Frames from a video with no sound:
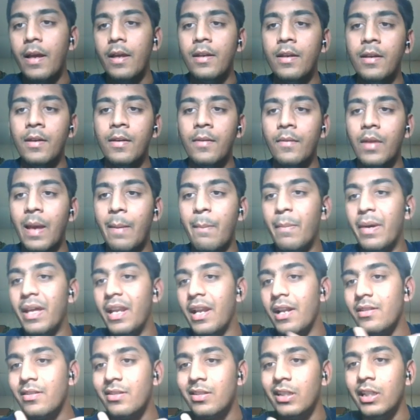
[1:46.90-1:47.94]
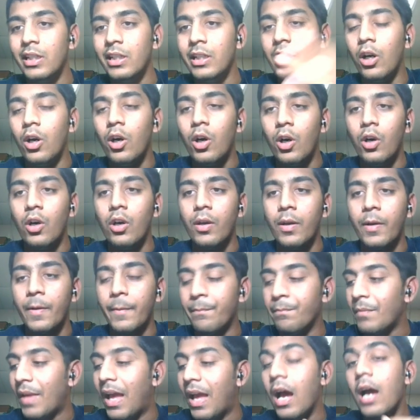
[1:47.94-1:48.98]
in embedded C or
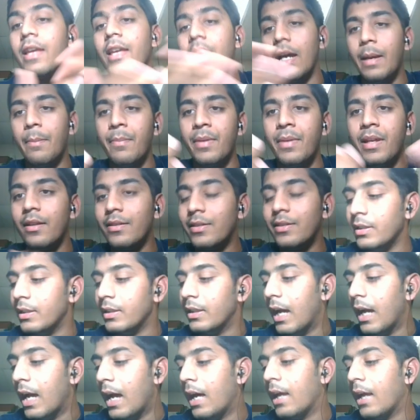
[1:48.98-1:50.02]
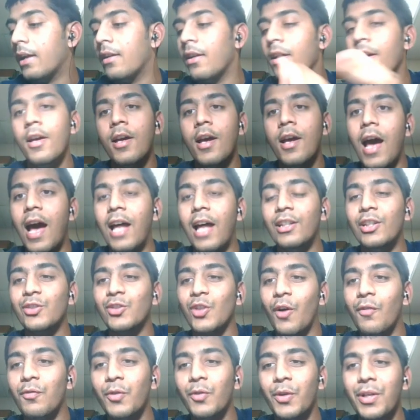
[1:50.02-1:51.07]
um, ah, yeah, embedded C and and the
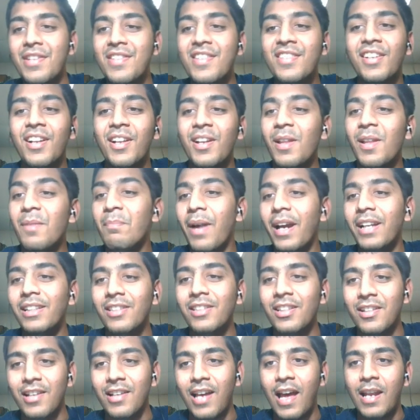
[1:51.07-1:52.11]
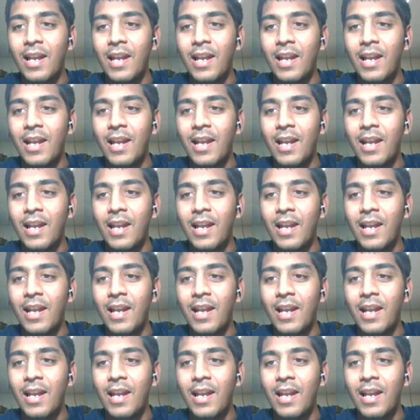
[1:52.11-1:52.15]
software is written in Python,